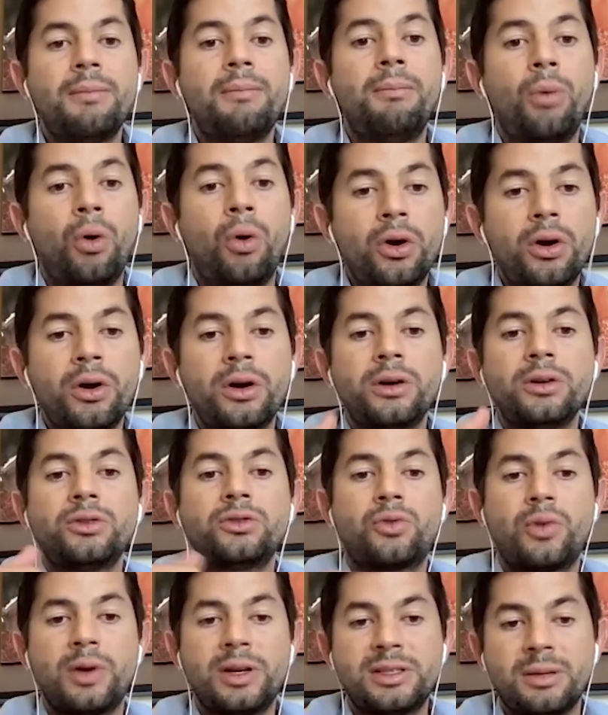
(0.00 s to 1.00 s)
More
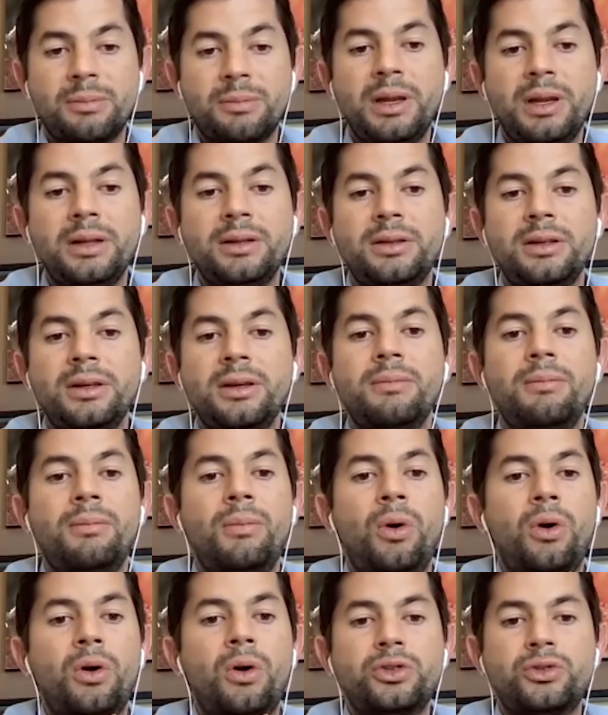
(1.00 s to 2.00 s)
traceability,
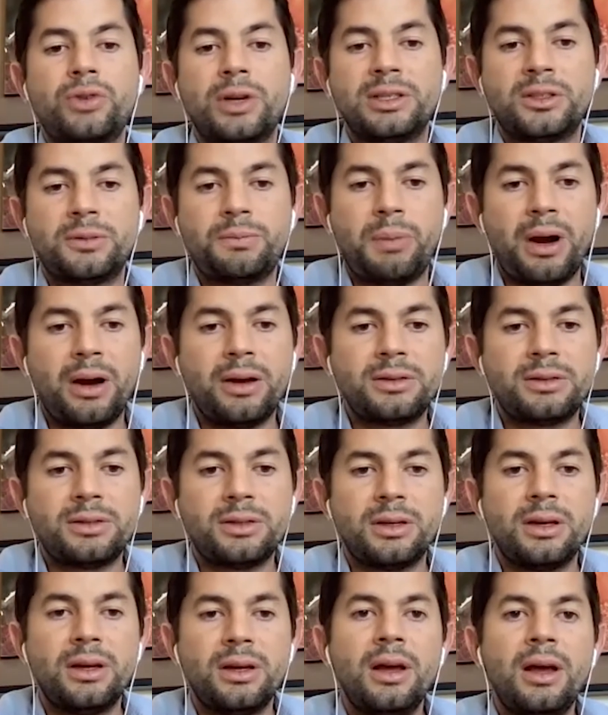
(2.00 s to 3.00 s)
more
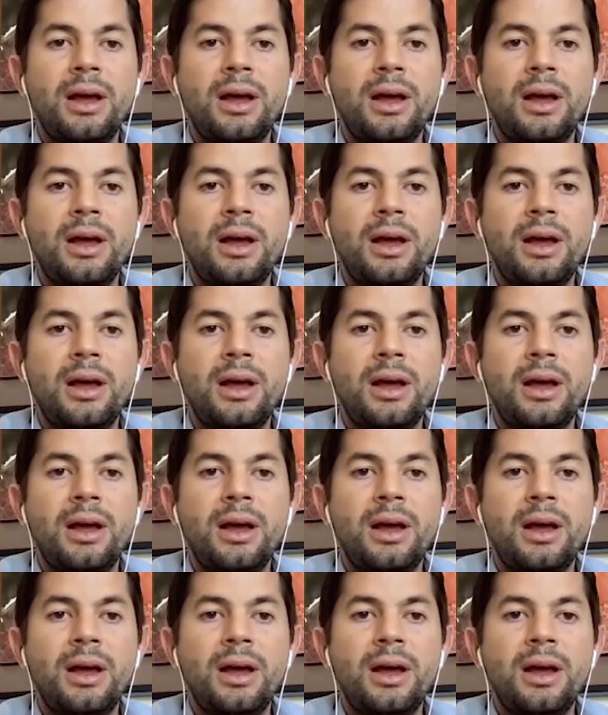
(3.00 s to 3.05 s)
transparency,